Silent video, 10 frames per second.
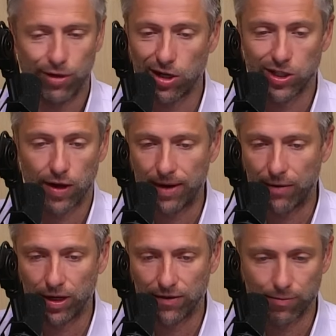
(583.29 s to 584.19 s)
But also,
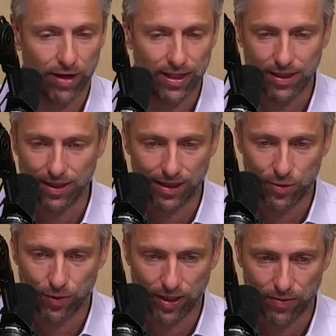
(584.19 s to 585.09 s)
I'm not running for
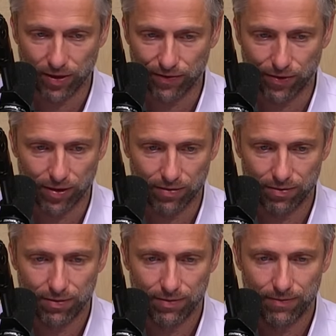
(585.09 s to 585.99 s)
president in
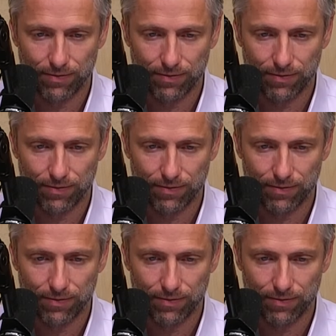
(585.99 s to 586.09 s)
2024.